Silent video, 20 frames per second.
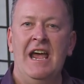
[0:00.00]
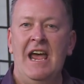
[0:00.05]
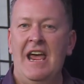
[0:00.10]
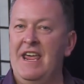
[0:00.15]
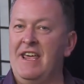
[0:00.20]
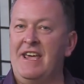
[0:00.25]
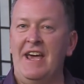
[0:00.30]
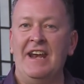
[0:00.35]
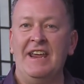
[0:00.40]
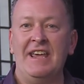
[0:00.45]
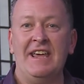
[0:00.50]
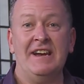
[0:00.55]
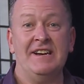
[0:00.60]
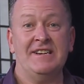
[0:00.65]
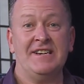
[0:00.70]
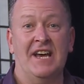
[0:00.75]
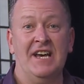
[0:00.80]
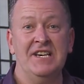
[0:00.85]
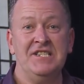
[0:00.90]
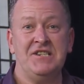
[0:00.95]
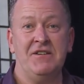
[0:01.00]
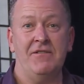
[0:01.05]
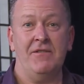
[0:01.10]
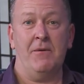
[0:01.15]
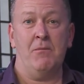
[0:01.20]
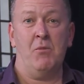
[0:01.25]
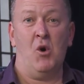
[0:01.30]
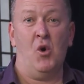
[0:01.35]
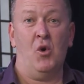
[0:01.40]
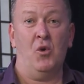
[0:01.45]
And you're going to get a taste of
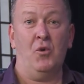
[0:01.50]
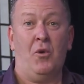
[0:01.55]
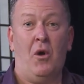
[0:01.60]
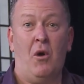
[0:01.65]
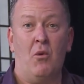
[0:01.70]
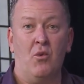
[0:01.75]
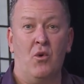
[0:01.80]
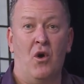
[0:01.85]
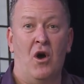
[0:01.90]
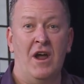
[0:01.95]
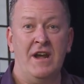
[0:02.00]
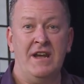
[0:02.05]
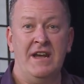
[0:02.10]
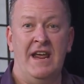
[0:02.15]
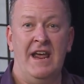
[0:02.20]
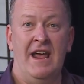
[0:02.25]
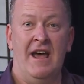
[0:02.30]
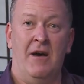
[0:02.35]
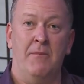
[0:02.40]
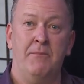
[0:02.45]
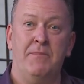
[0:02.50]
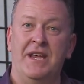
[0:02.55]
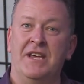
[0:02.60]
them all right now,